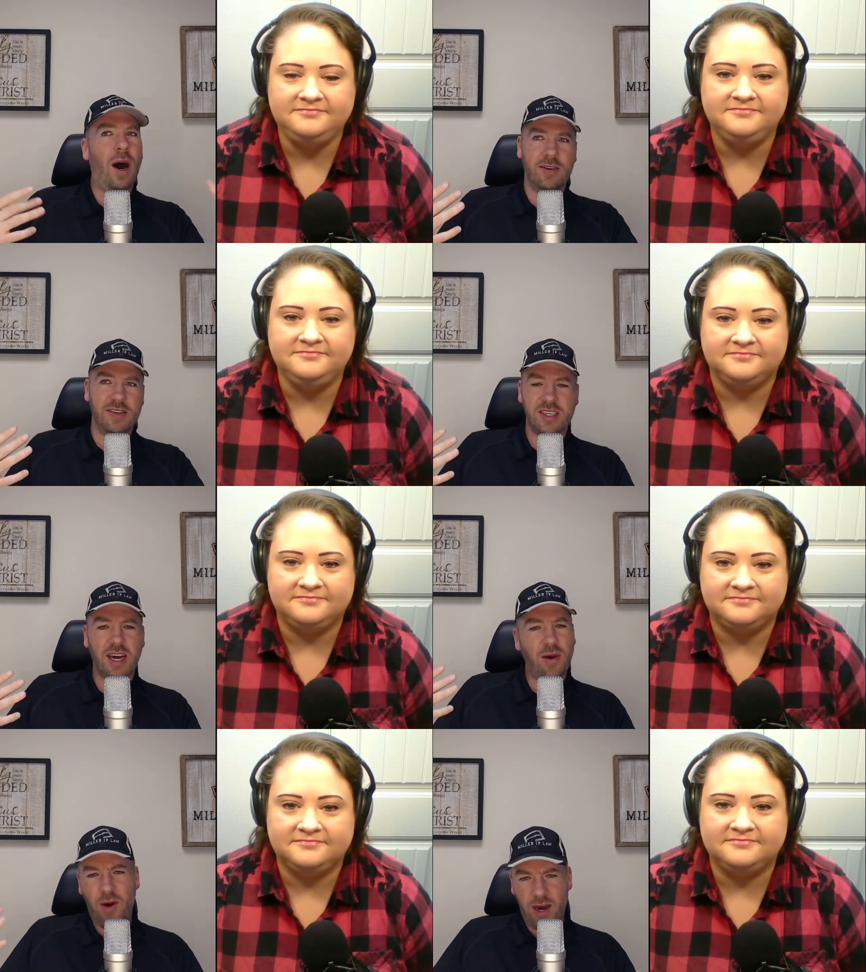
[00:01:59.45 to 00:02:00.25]
Speaker 1: While I was in
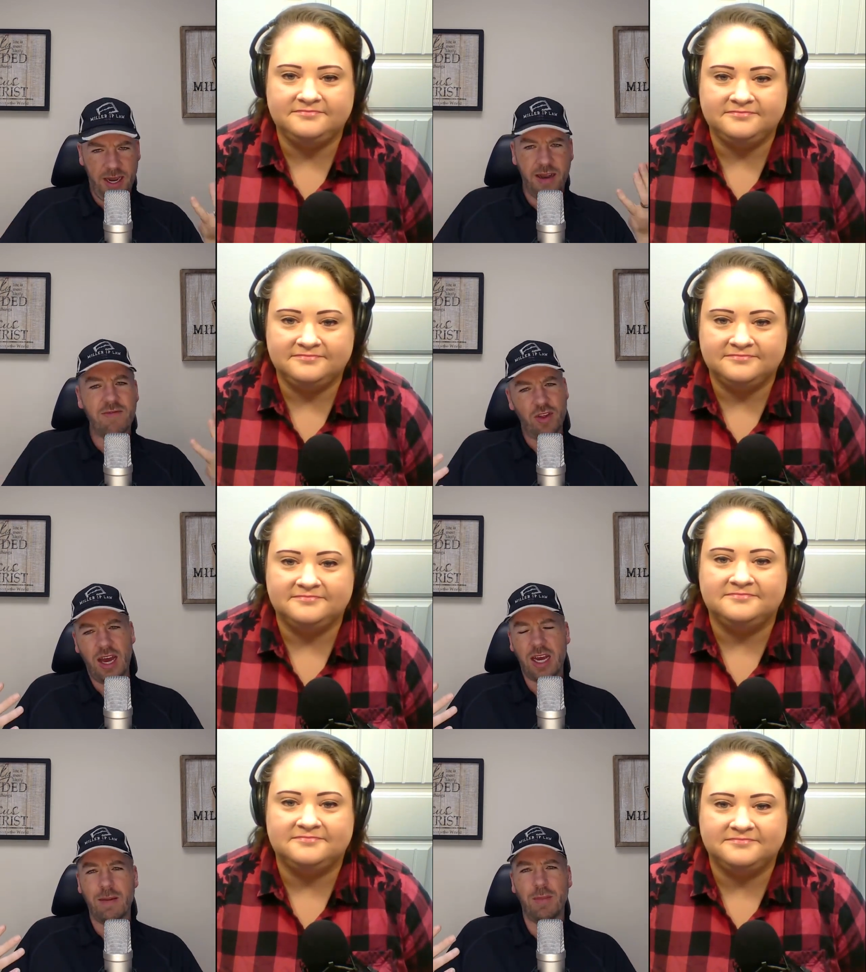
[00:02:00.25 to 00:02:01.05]
Taiwan for
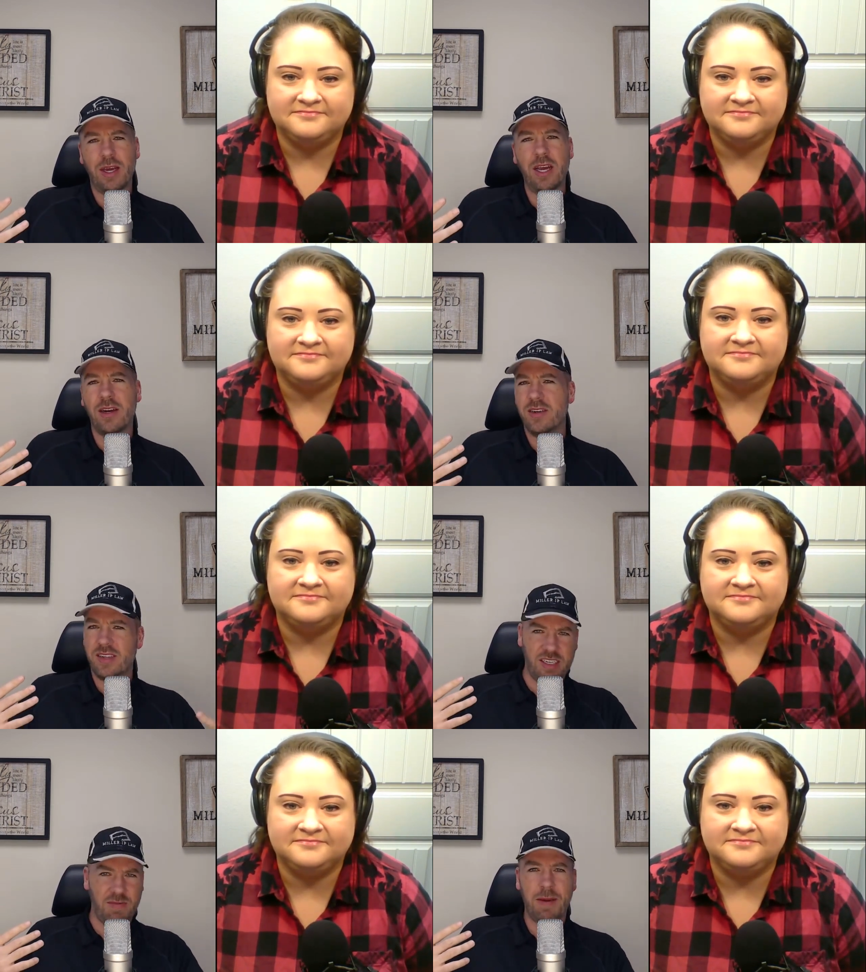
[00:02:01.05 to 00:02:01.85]
that couple
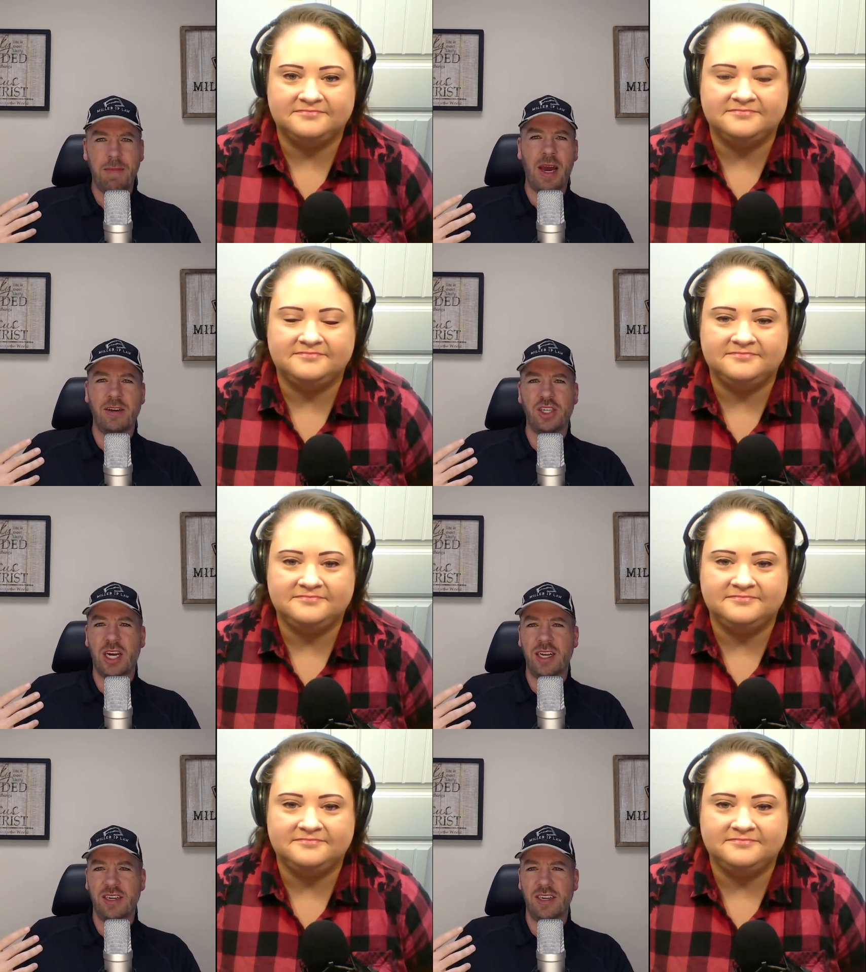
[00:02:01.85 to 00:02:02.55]
years, they speak Mandarin